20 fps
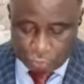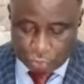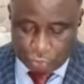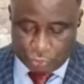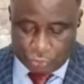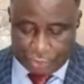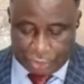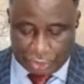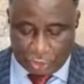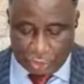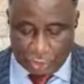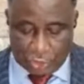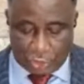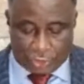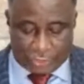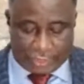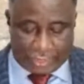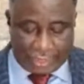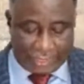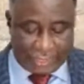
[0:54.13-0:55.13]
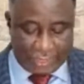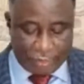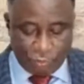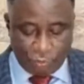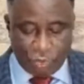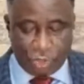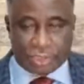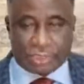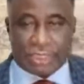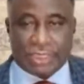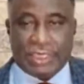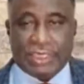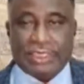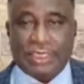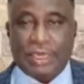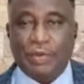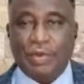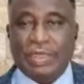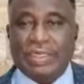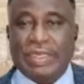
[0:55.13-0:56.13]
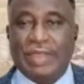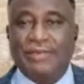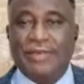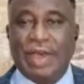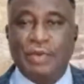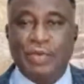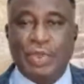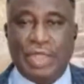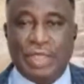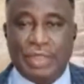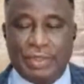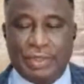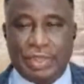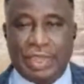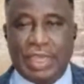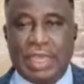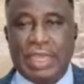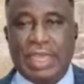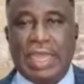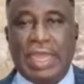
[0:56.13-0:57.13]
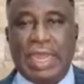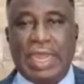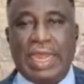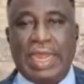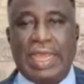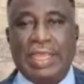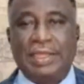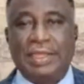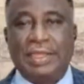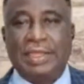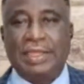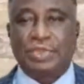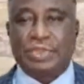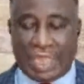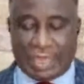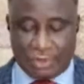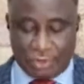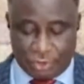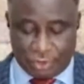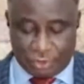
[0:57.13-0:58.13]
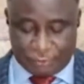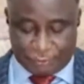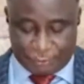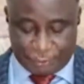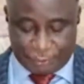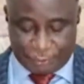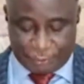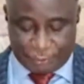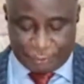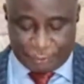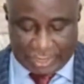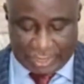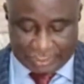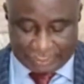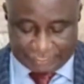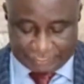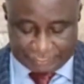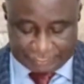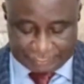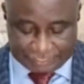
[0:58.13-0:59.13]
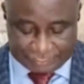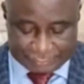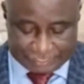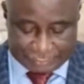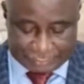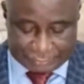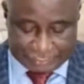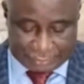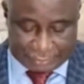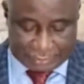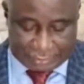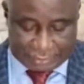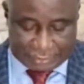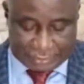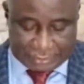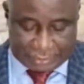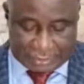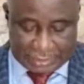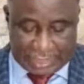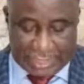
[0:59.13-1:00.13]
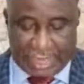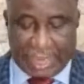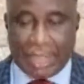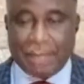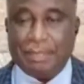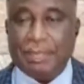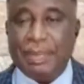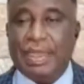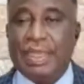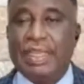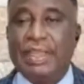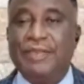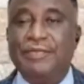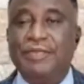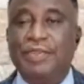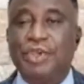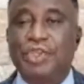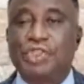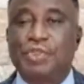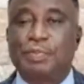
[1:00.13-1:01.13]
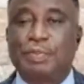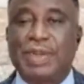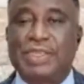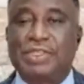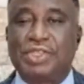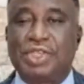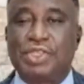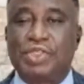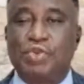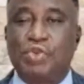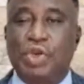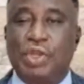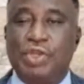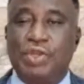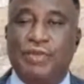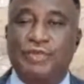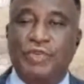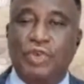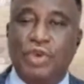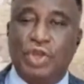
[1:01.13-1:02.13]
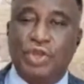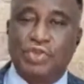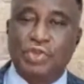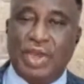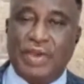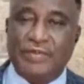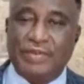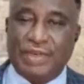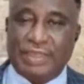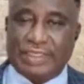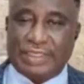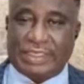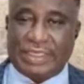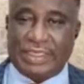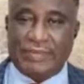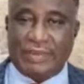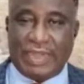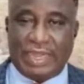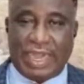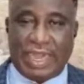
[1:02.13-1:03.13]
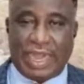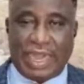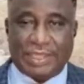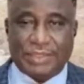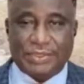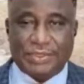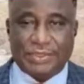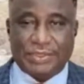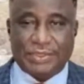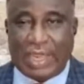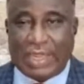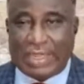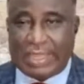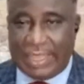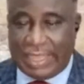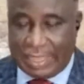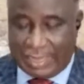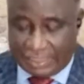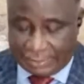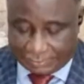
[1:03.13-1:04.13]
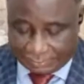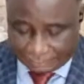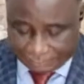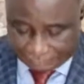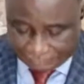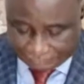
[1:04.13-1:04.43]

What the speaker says: you record and then watch later, whatever way. I'd like to thank God for your life. And I believe those precious words of God you have received in the last 1 year,